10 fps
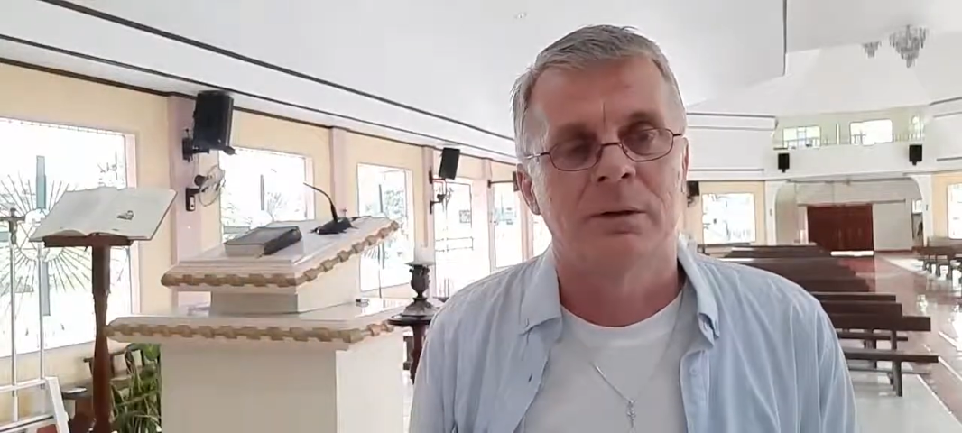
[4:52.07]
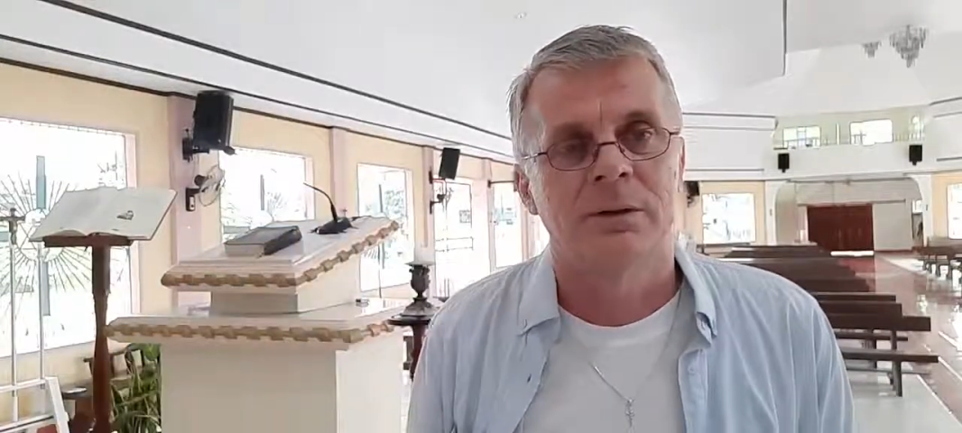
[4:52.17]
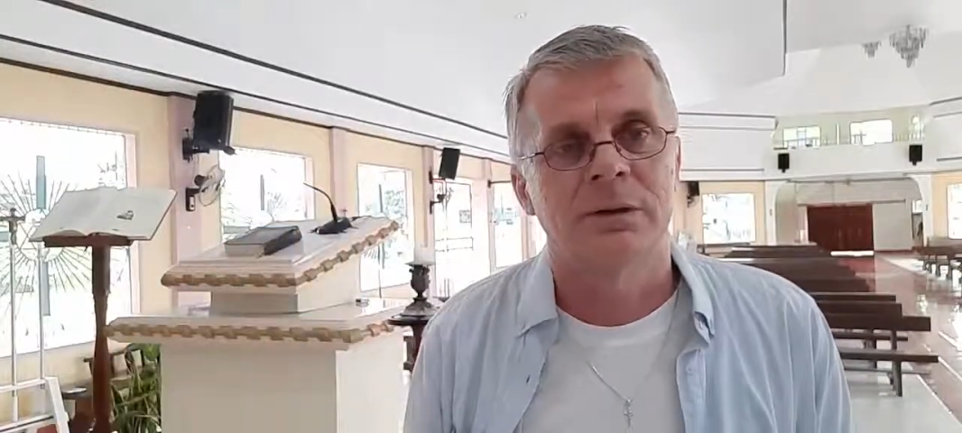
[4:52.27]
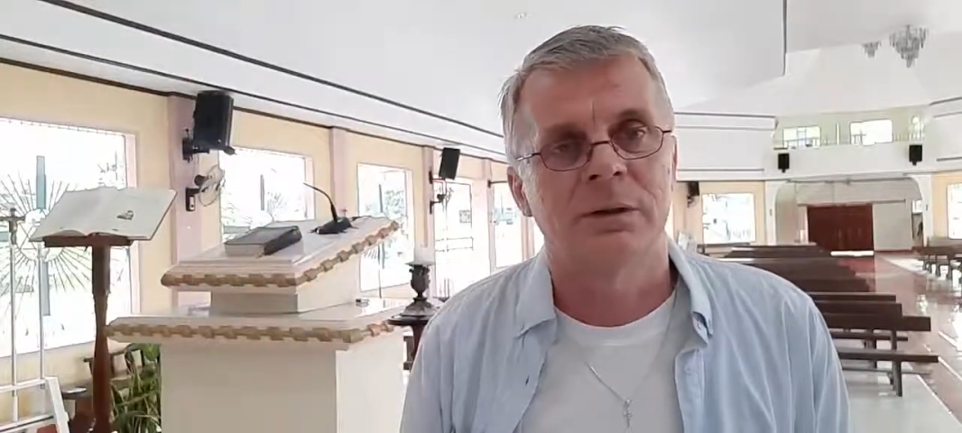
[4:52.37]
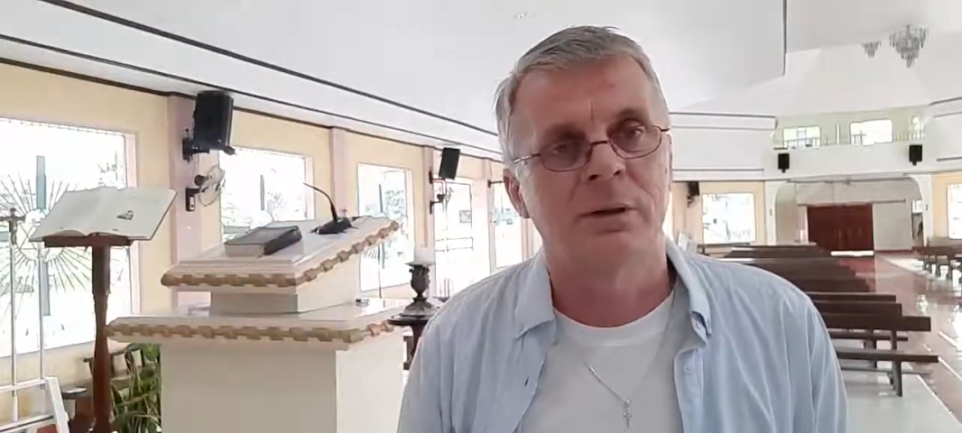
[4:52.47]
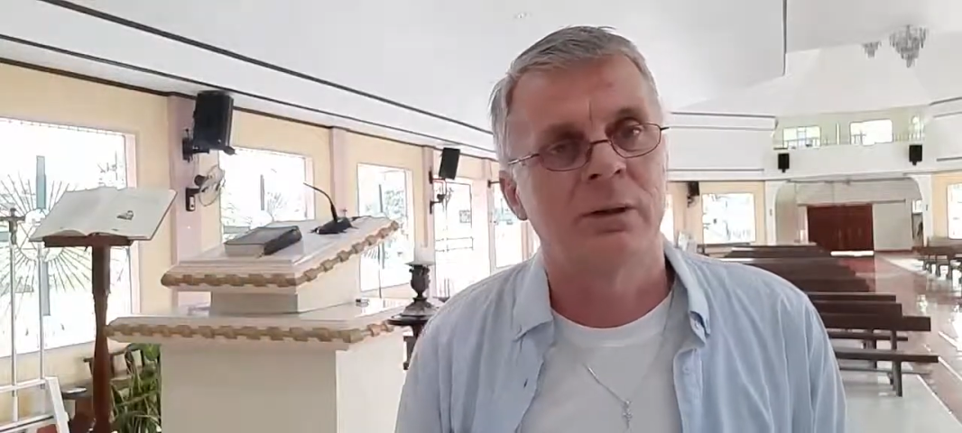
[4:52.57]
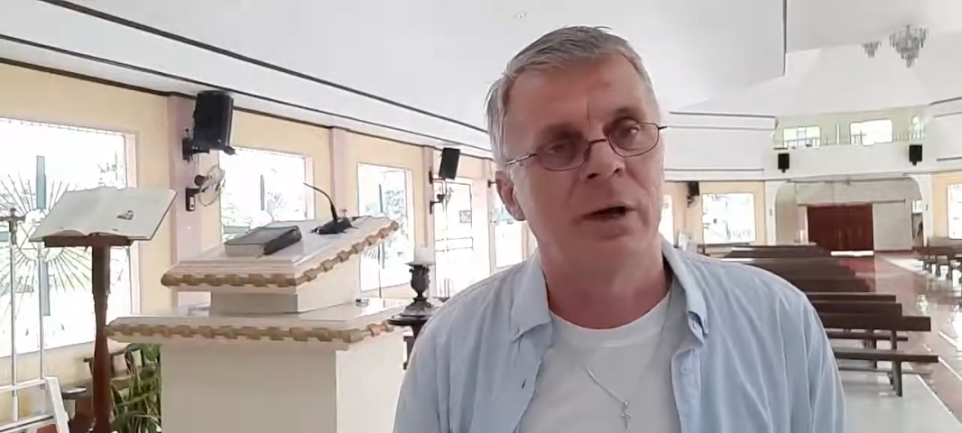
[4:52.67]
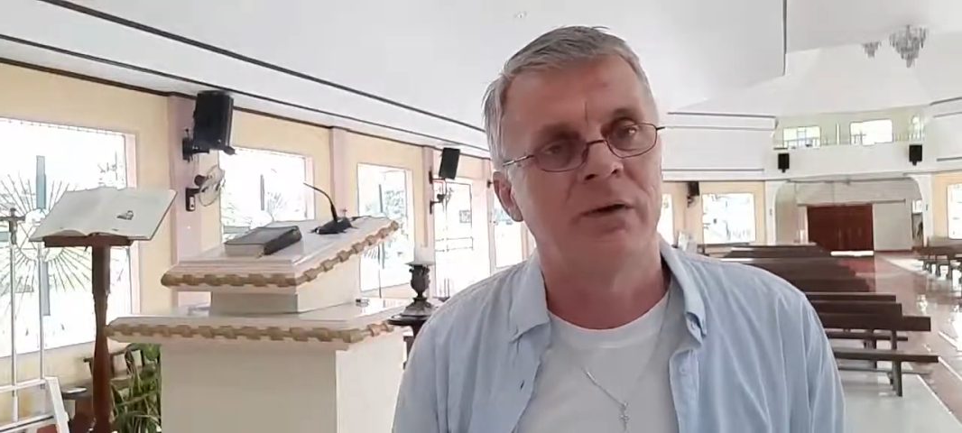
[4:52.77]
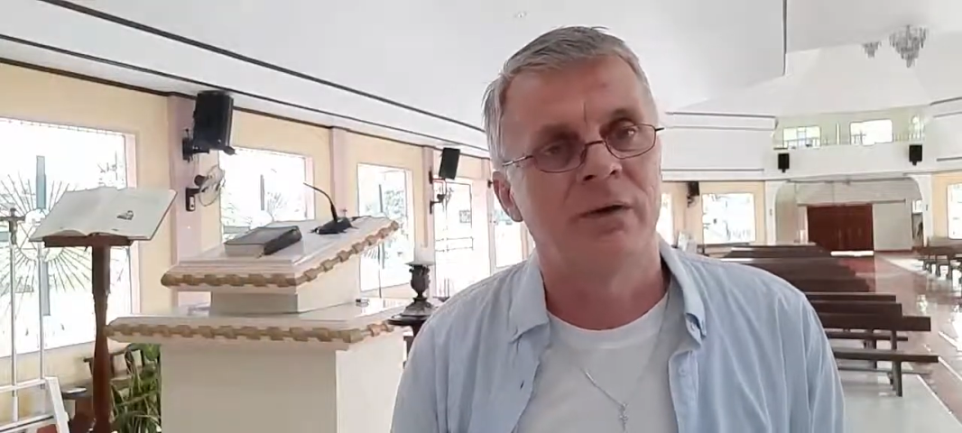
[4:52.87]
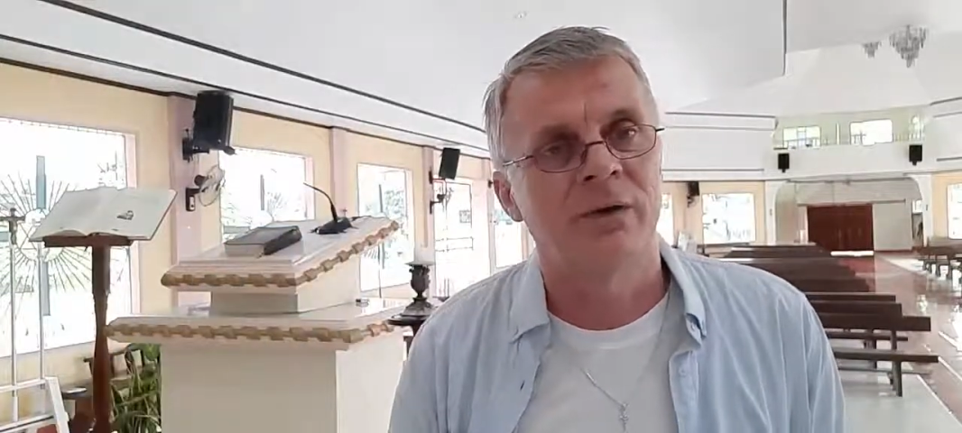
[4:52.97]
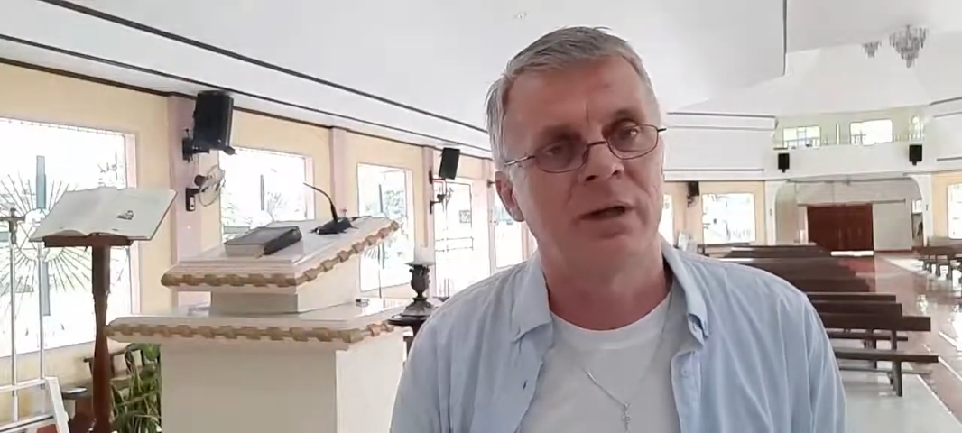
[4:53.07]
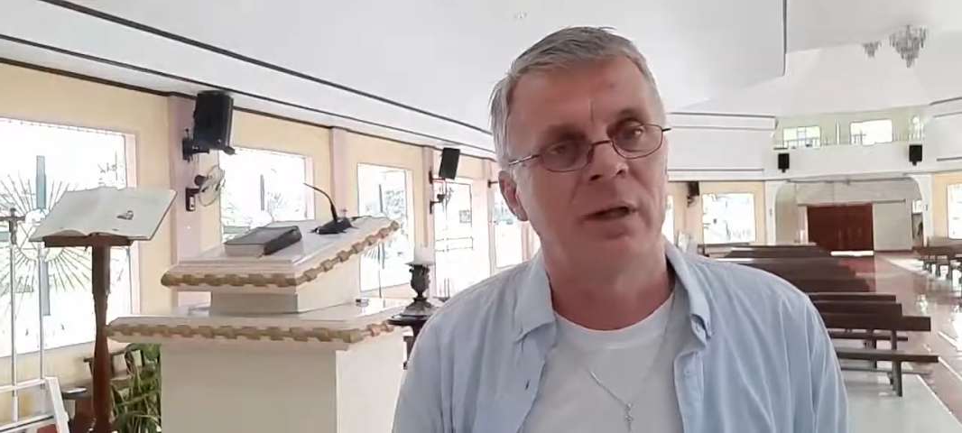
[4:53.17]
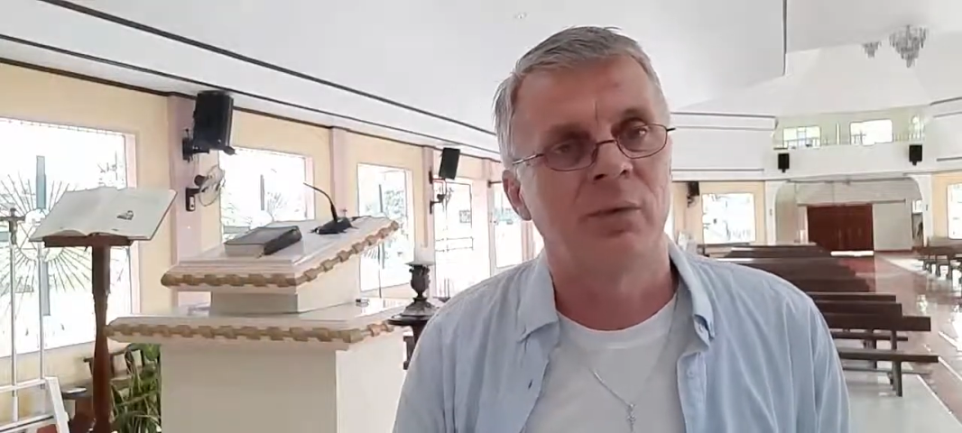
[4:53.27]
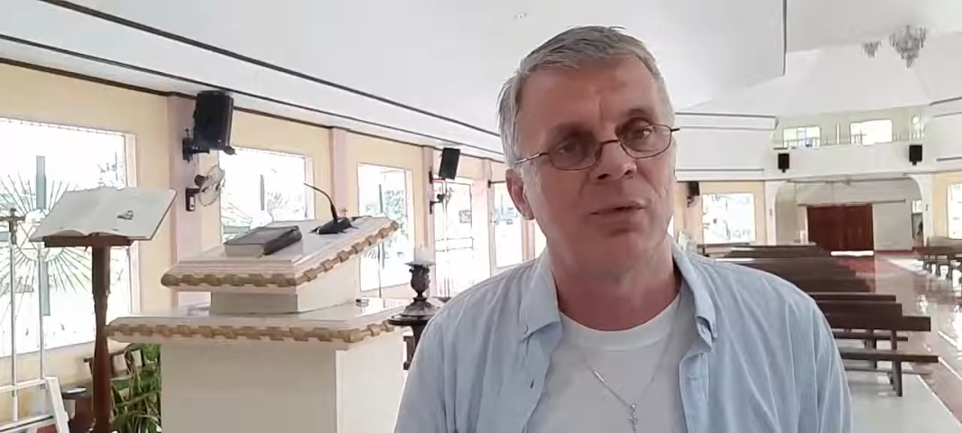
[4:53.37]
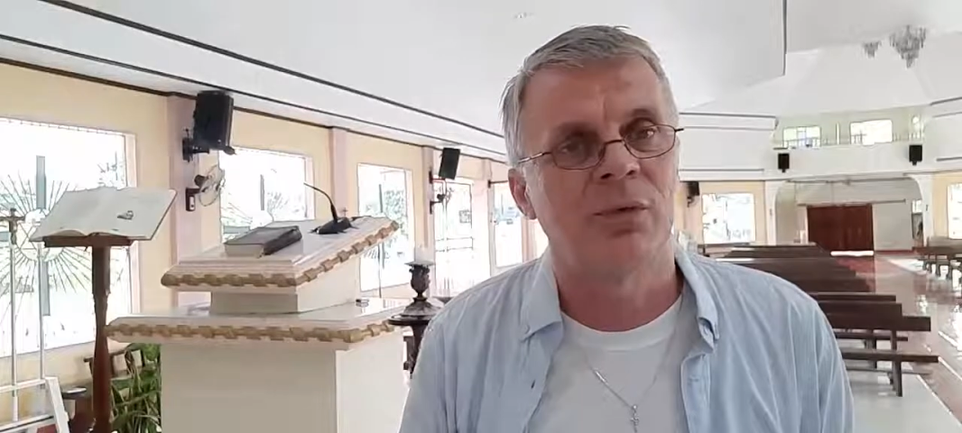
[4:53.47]
So everything
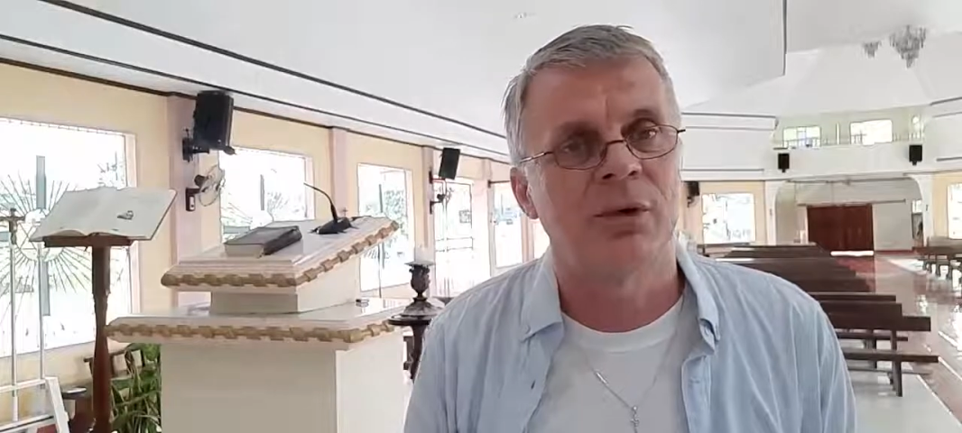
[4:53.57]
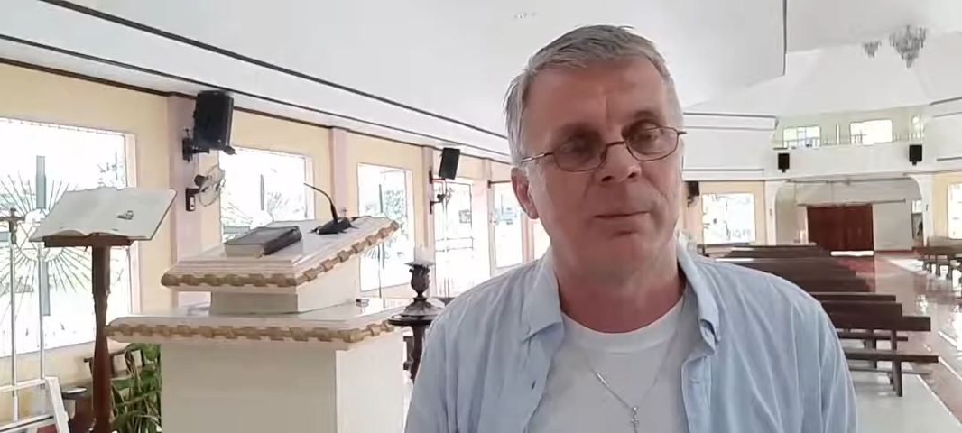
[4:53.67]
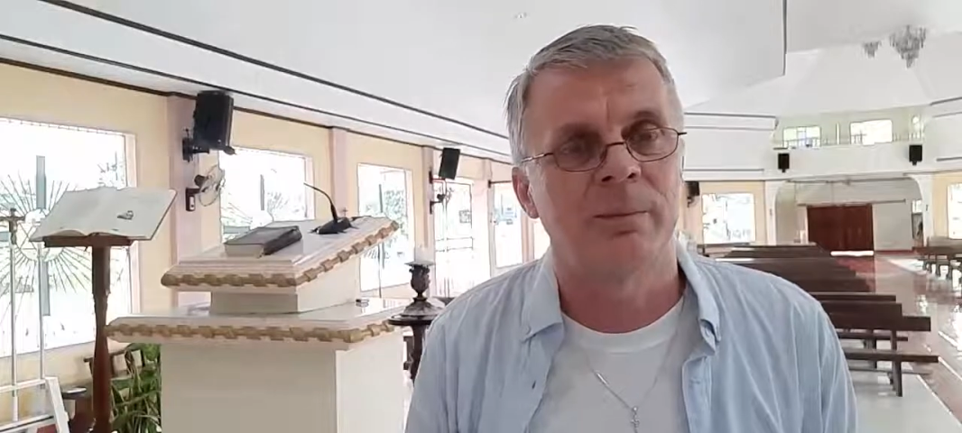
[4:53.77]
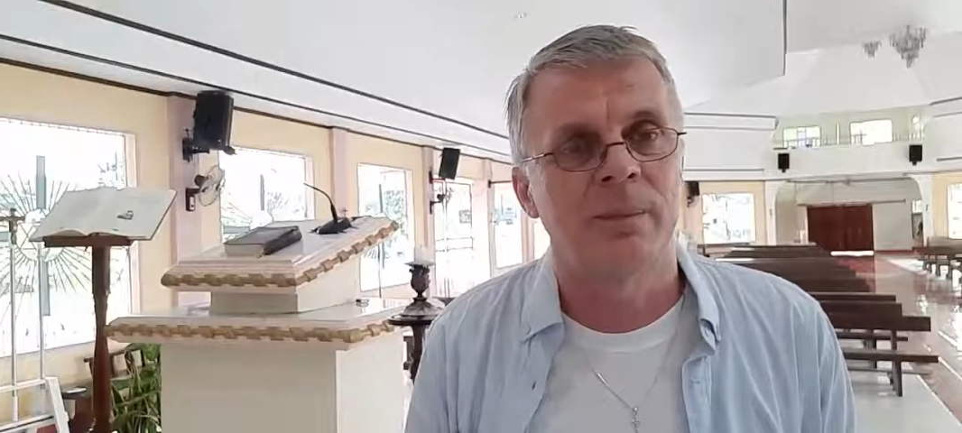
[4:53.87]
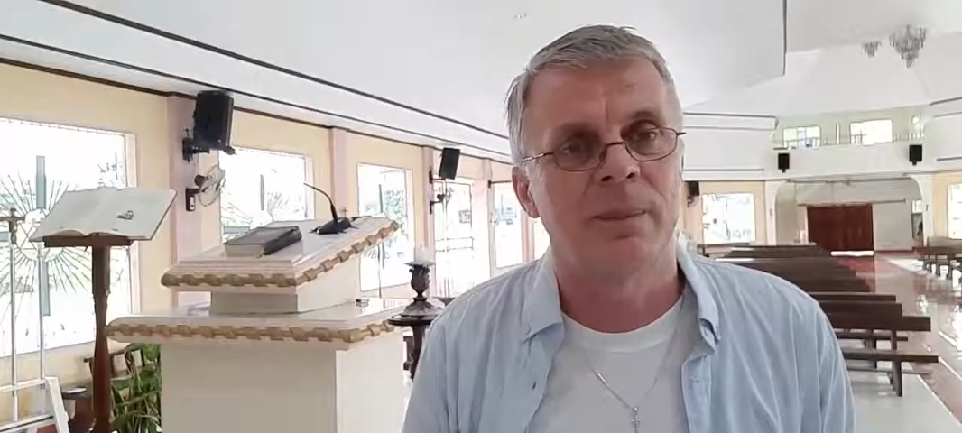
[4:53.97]
came through Him.